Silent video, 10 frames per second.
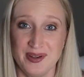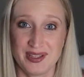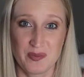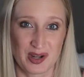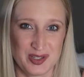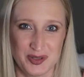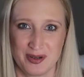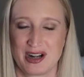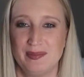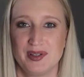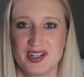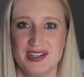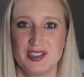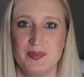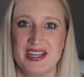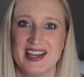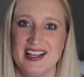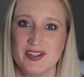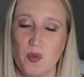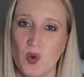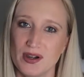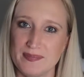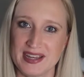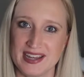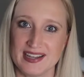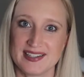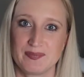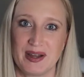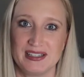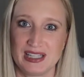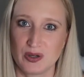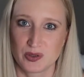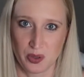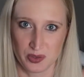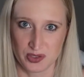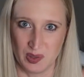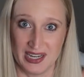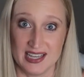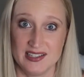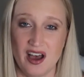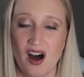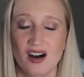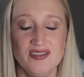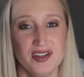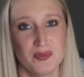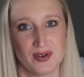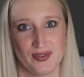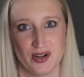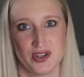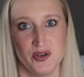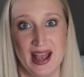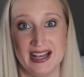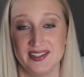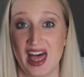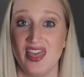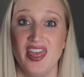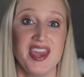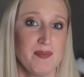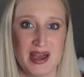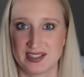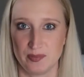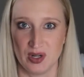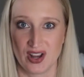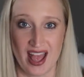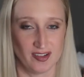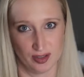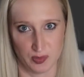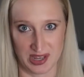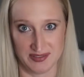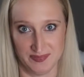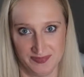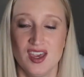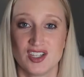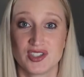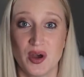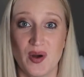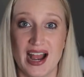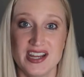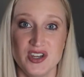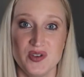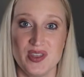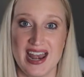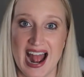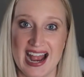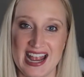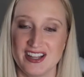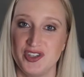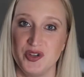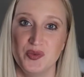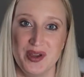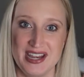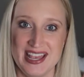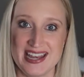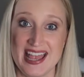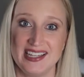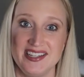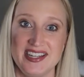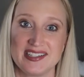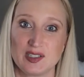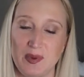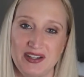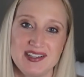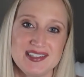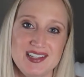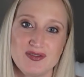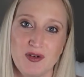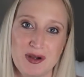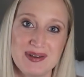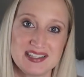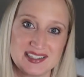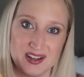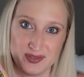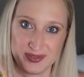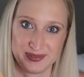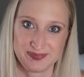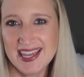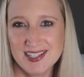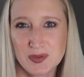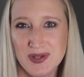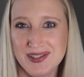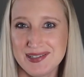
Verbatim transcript: really wanted to accomplish this because War and Peace by Leo Tolstoy is often referred to as the best book ever written. So I knew that I had to read it and experience it for myself. It's really